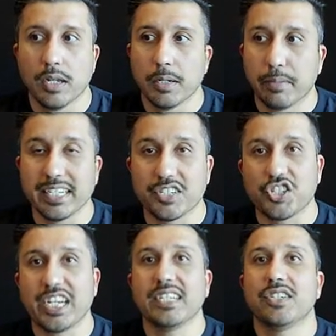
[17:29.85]
But it
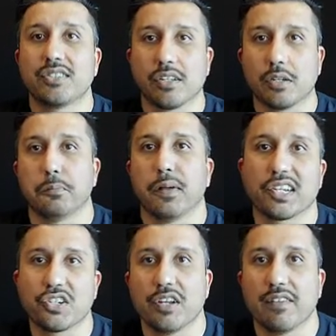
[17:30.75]
changes the
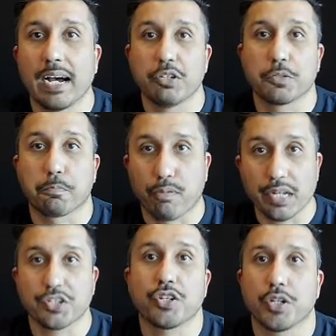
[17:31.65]
complexion of how much
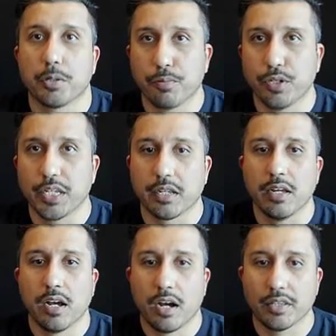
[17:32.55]
pressure you're putting
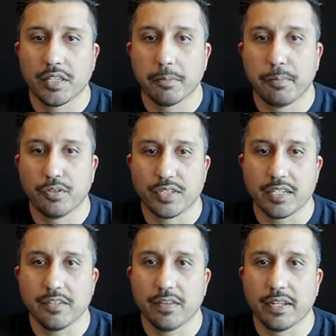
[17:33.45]
on the opposing
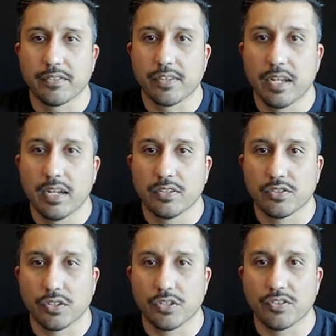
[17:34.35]
defense. So
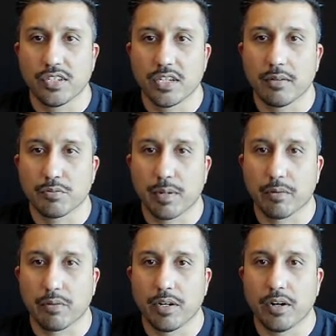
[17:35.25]
you see Thomas Bryant
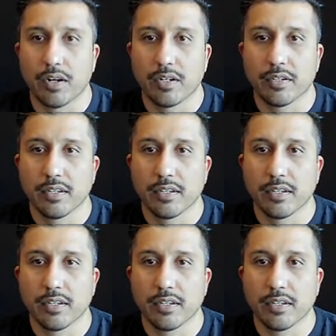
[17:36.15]
run hard.